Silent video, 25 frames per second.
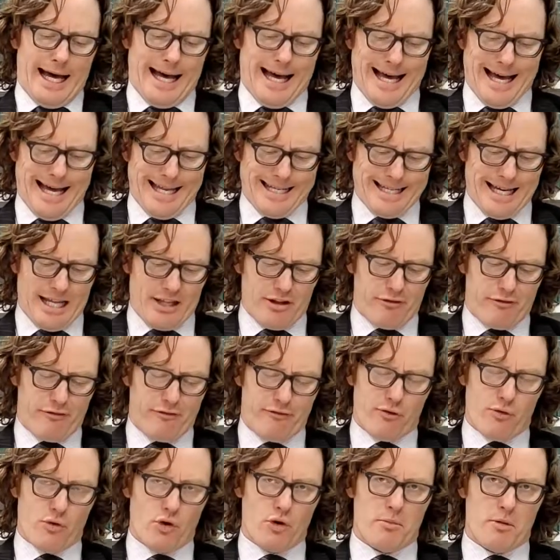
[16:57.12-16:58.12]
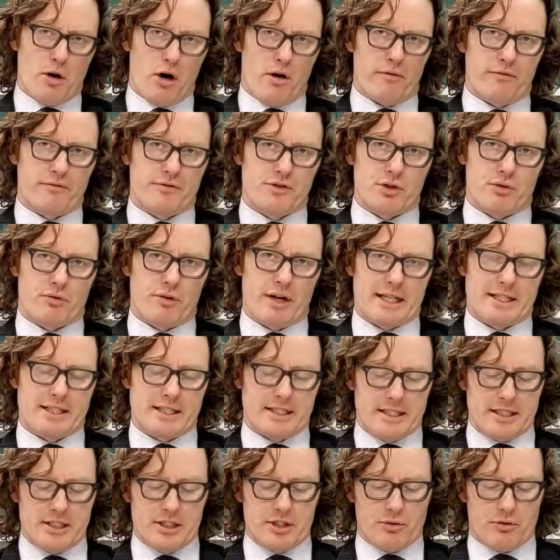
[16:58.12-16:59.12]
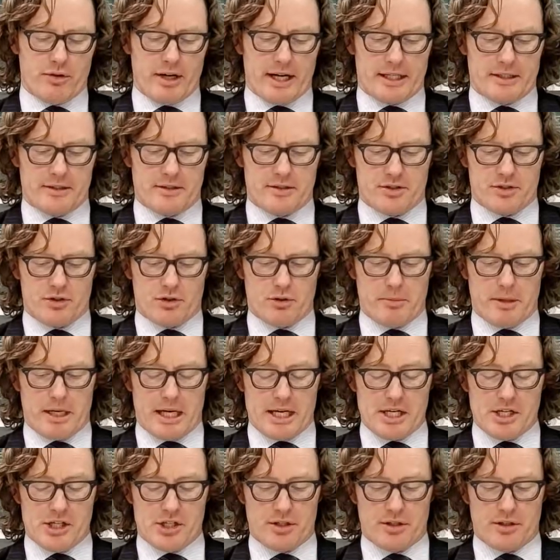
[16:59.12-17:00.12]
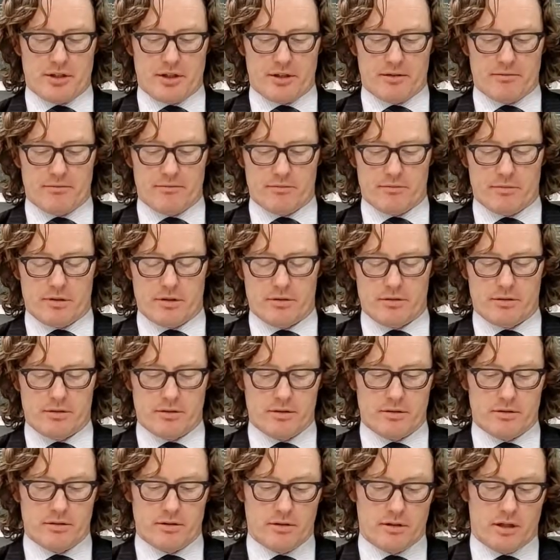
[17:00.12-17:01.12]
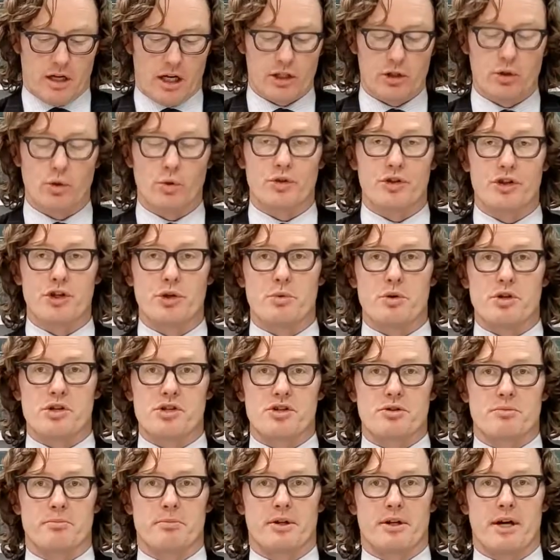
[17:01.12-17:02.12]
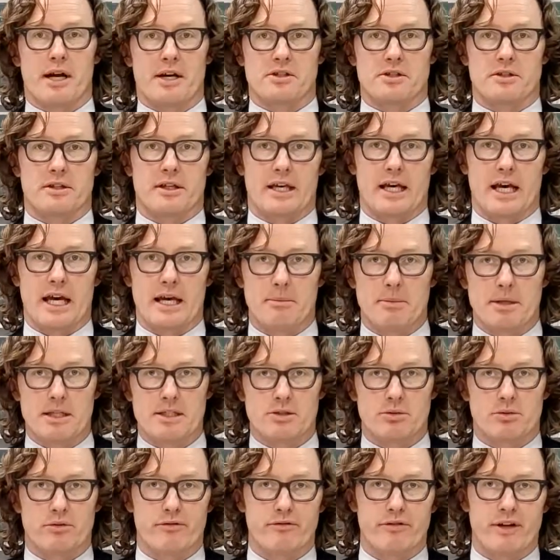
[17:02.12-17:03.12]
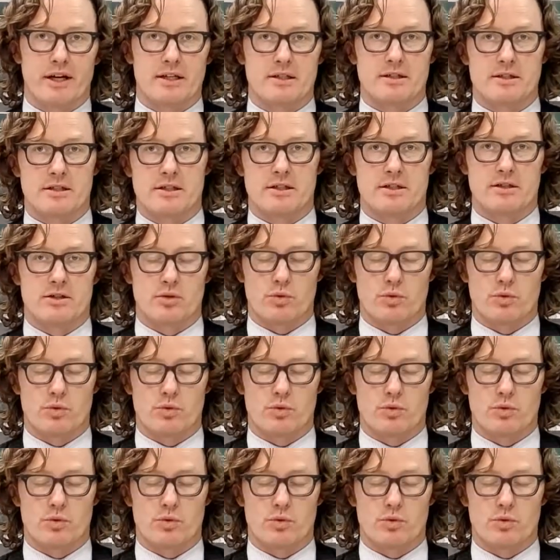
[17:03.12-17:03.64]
another form of direct and indirect discrimination that I call newish but actually came into effect in